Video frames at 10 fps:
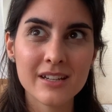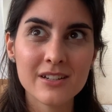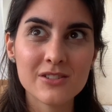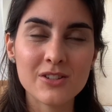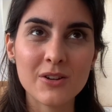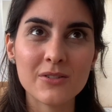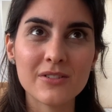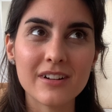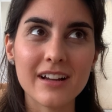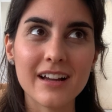So
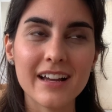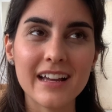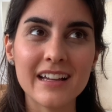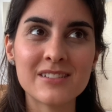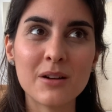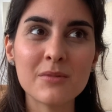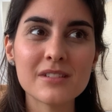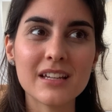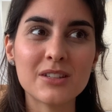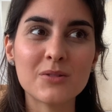it's almost
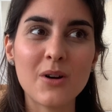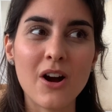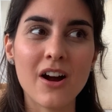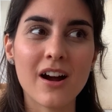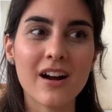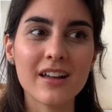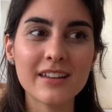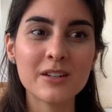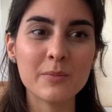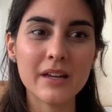like you are a
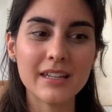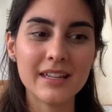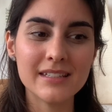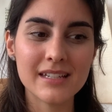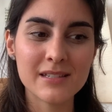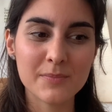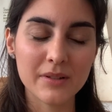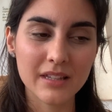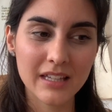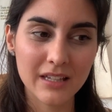little bit in
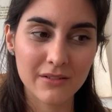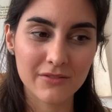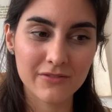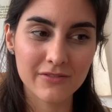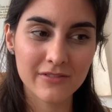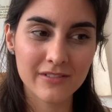disbelief.